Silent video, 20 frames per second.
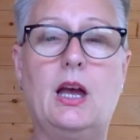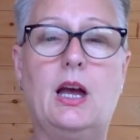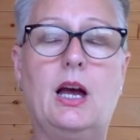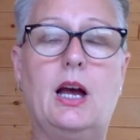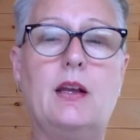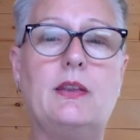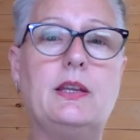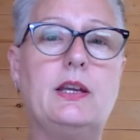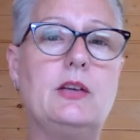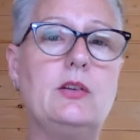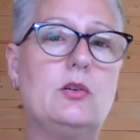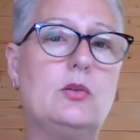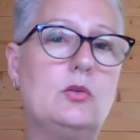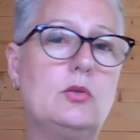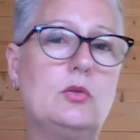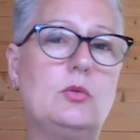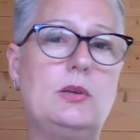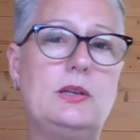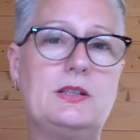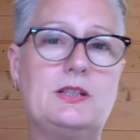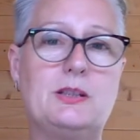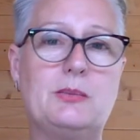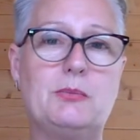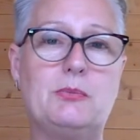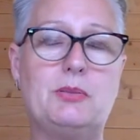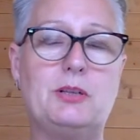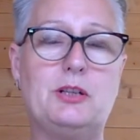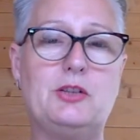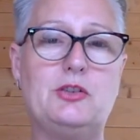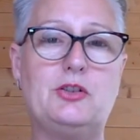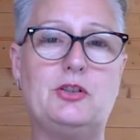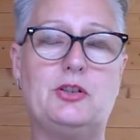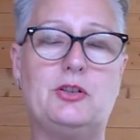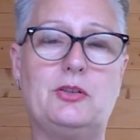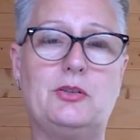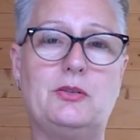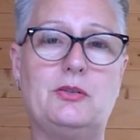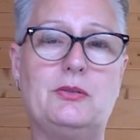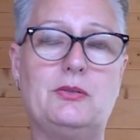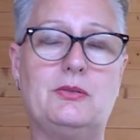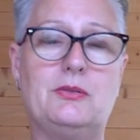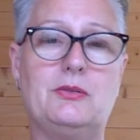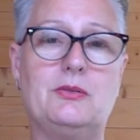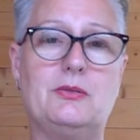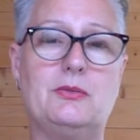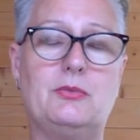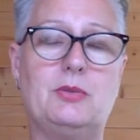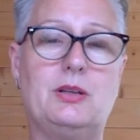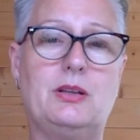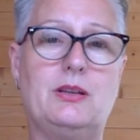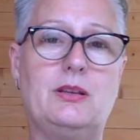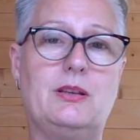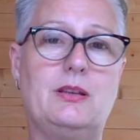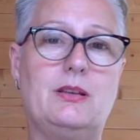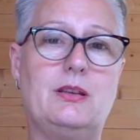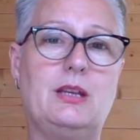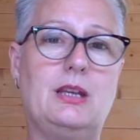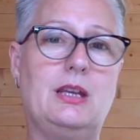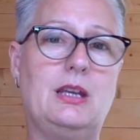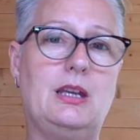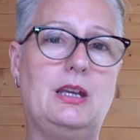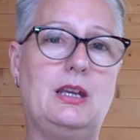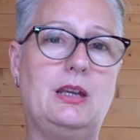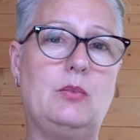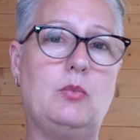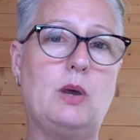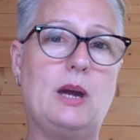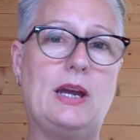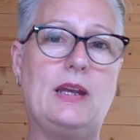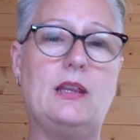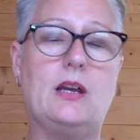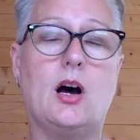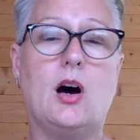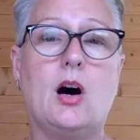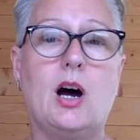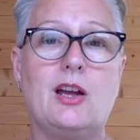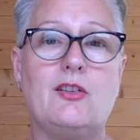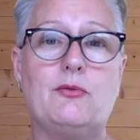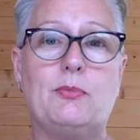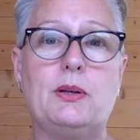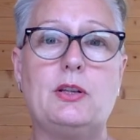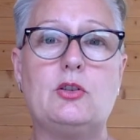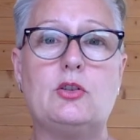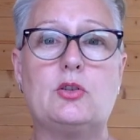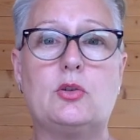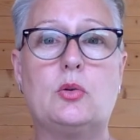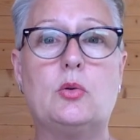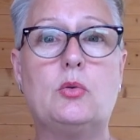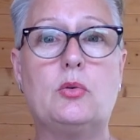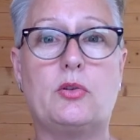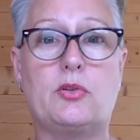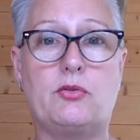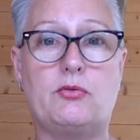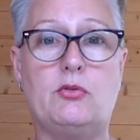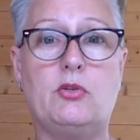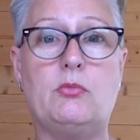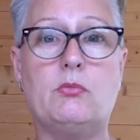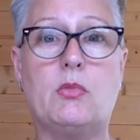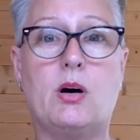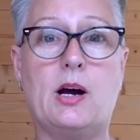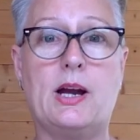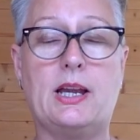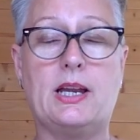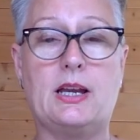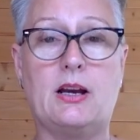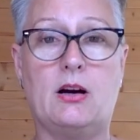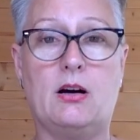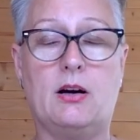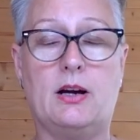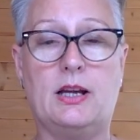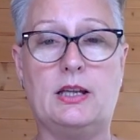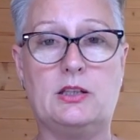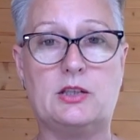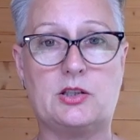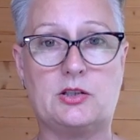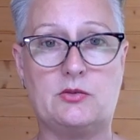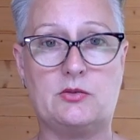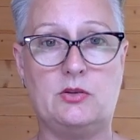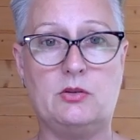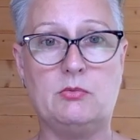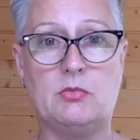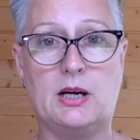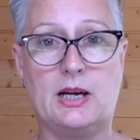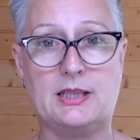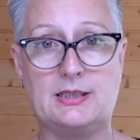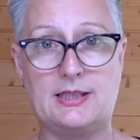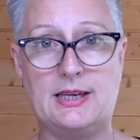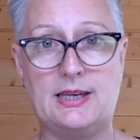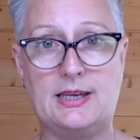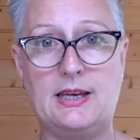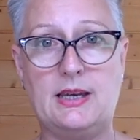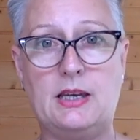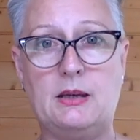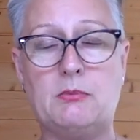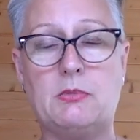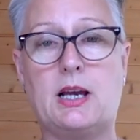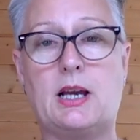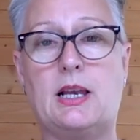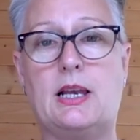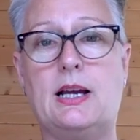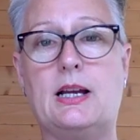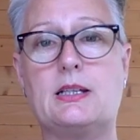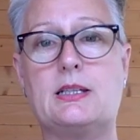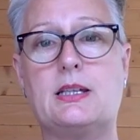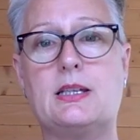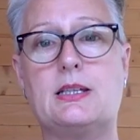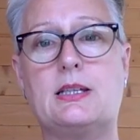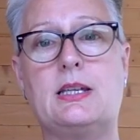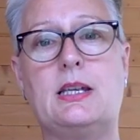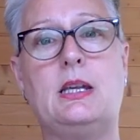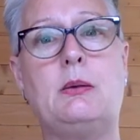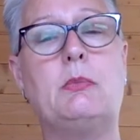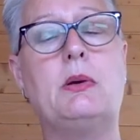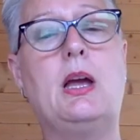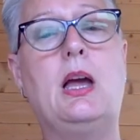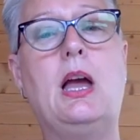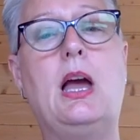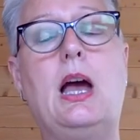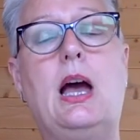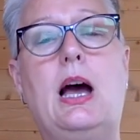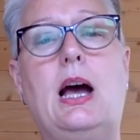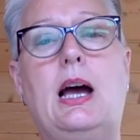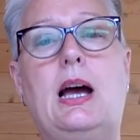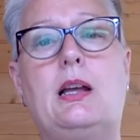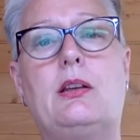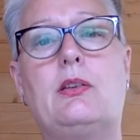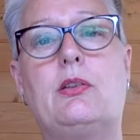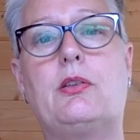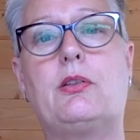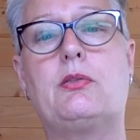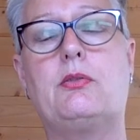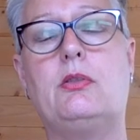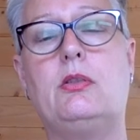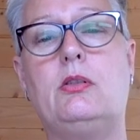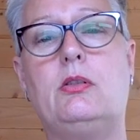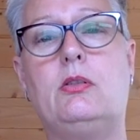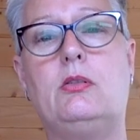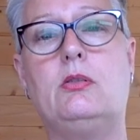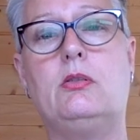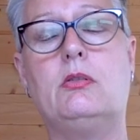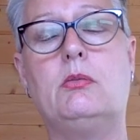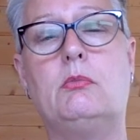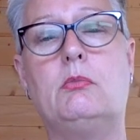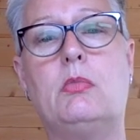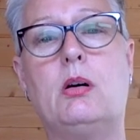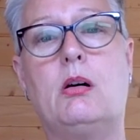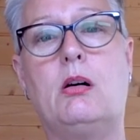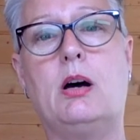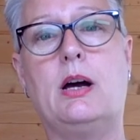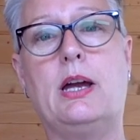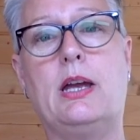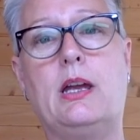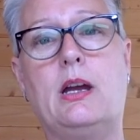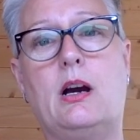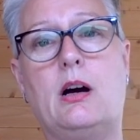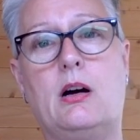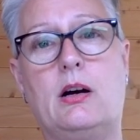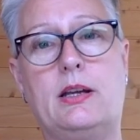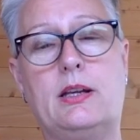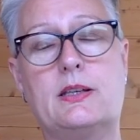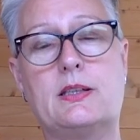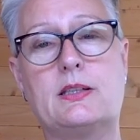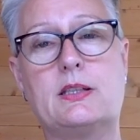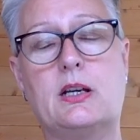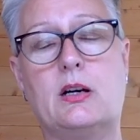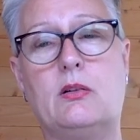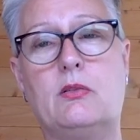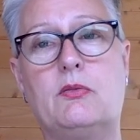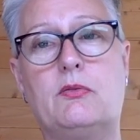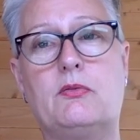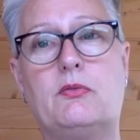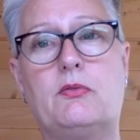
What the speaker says: And then all we simply do, with the way that I've been taught through my guides, through my team, my galactic team, and through my higher self,